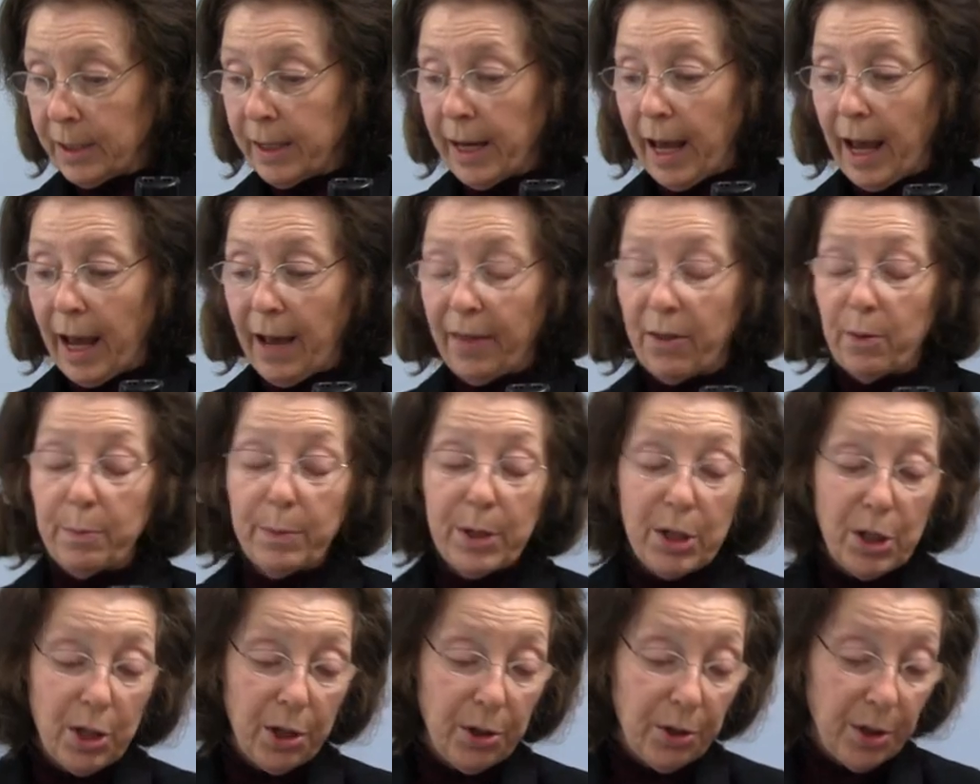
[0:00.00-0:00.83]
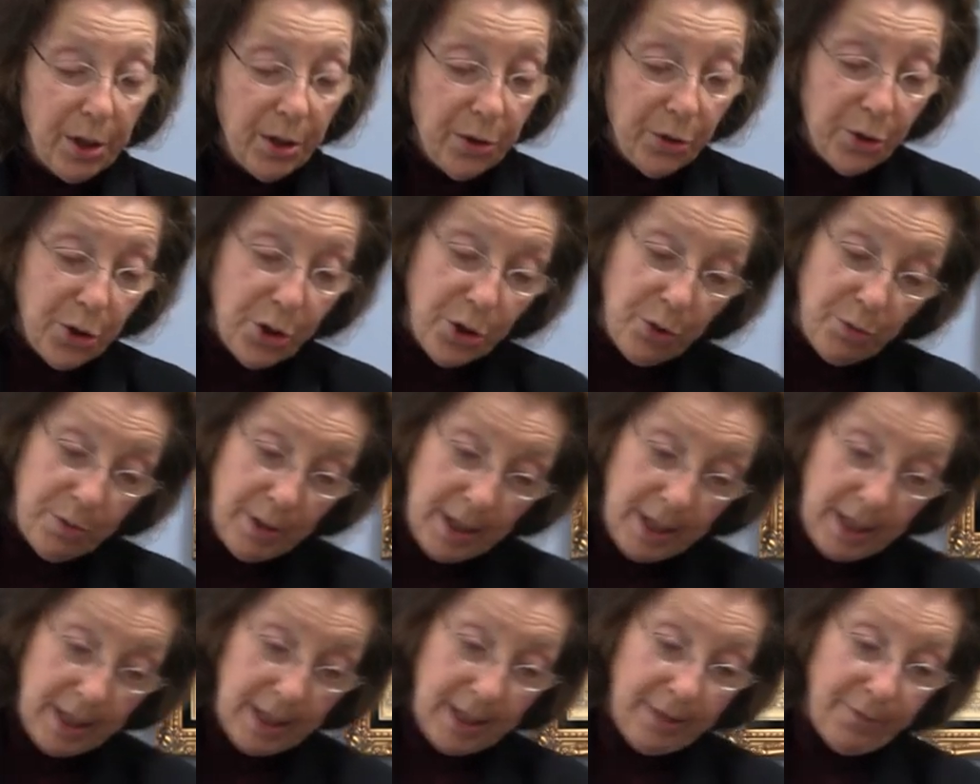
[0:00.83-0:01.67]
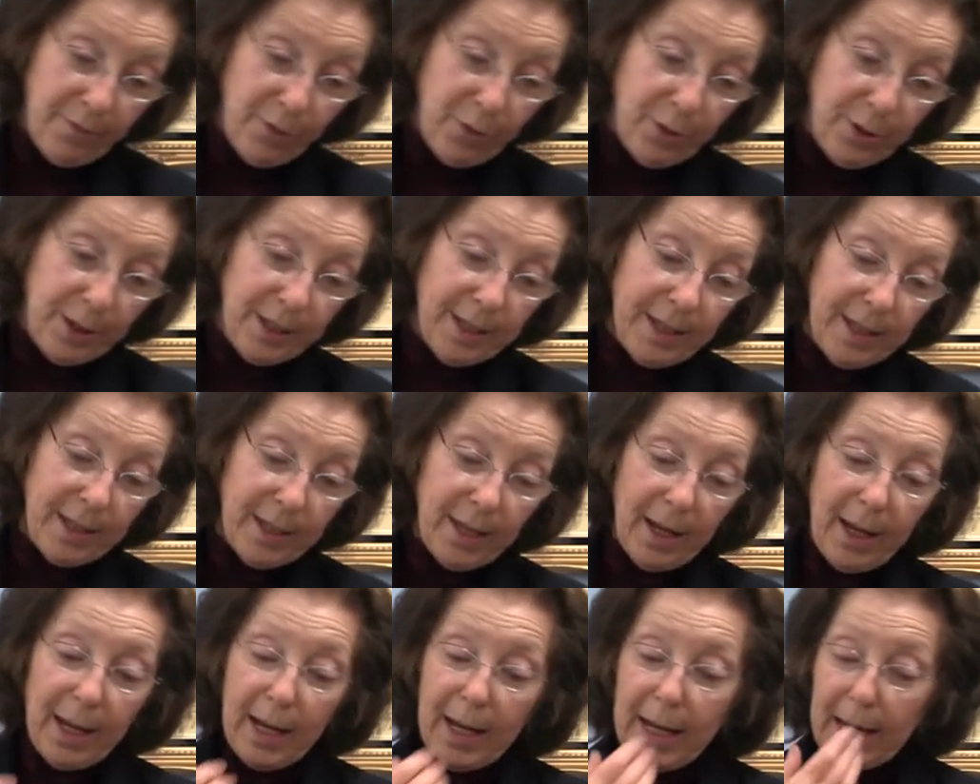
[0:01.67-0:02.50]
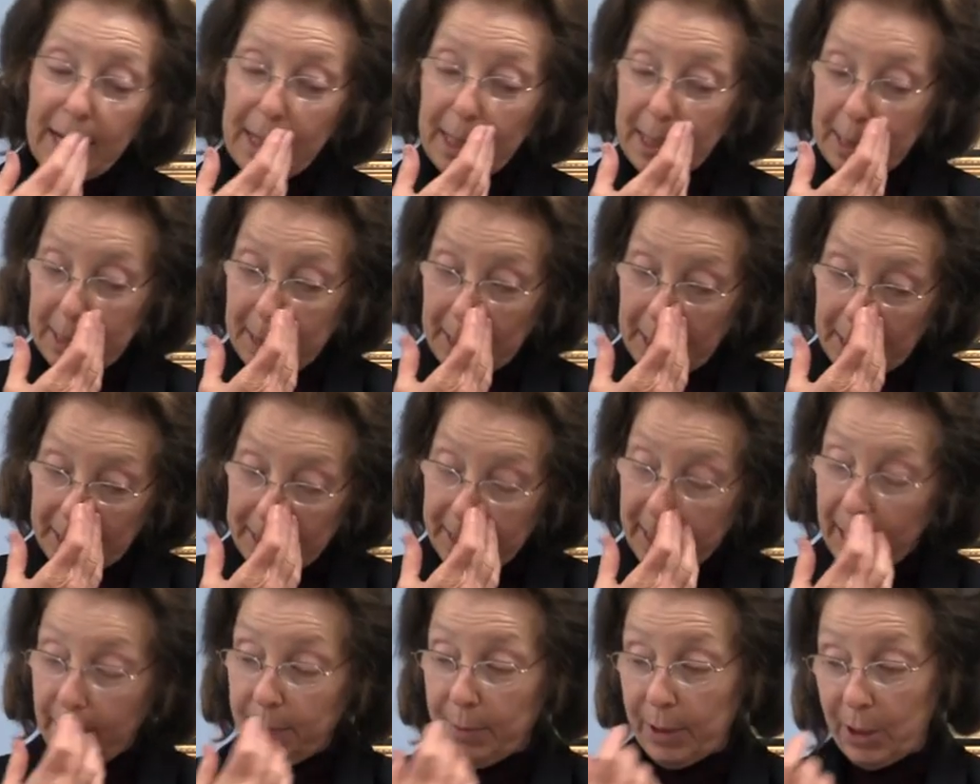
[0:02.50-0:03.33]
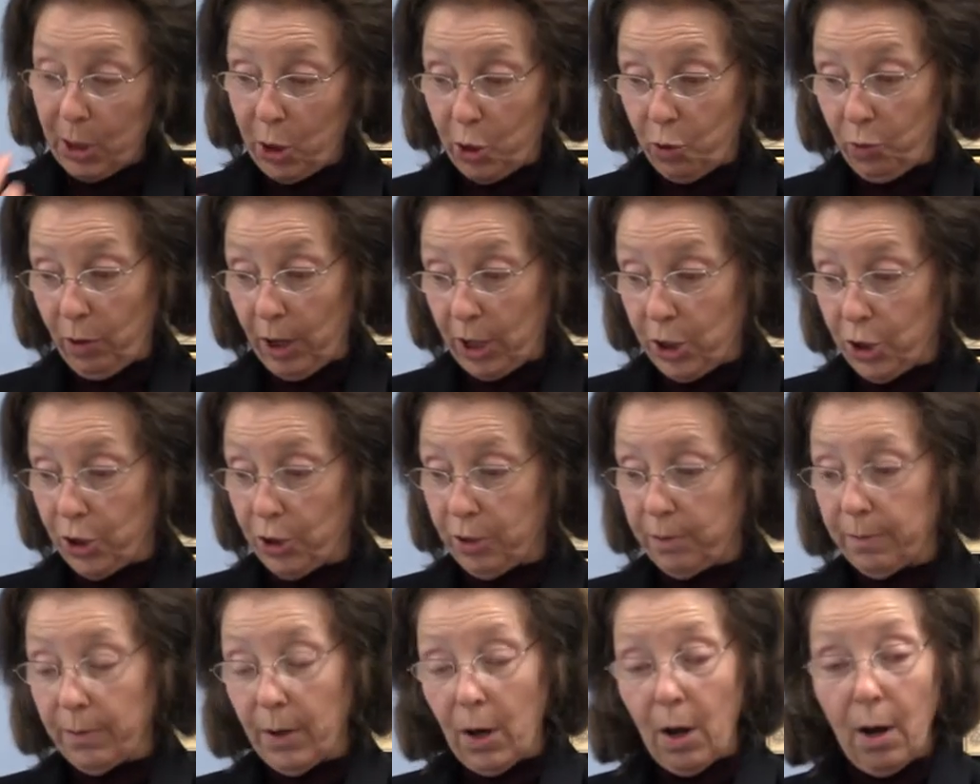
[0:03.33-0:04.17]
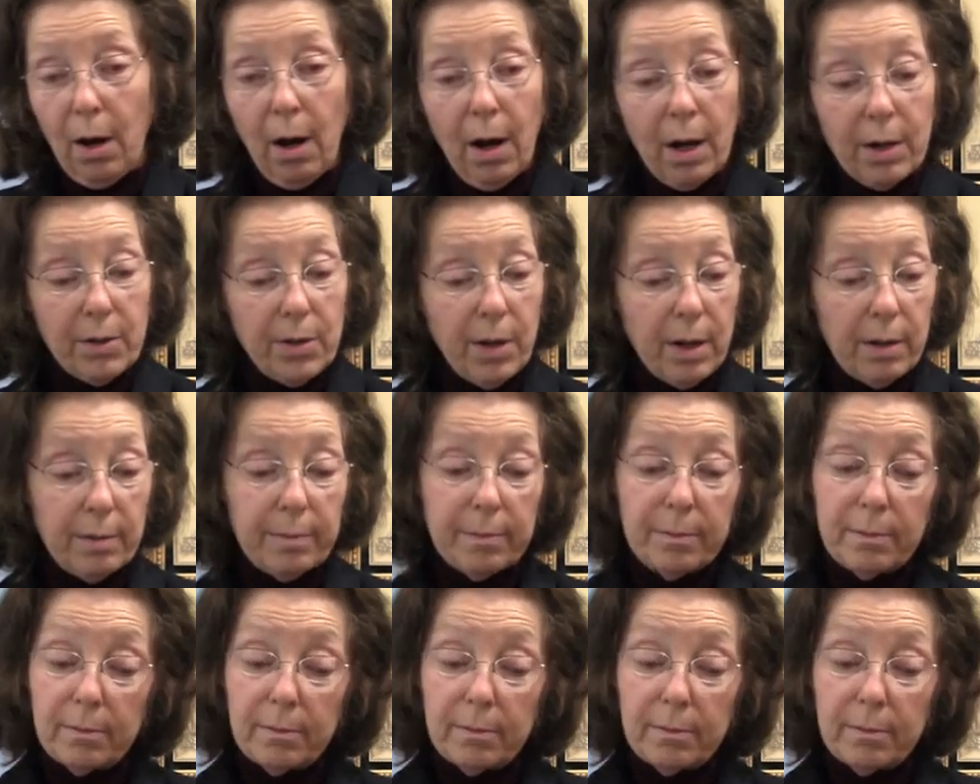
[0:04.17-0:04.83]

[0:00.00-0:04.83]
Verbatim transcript: Now, the materials you need for this demonstration are,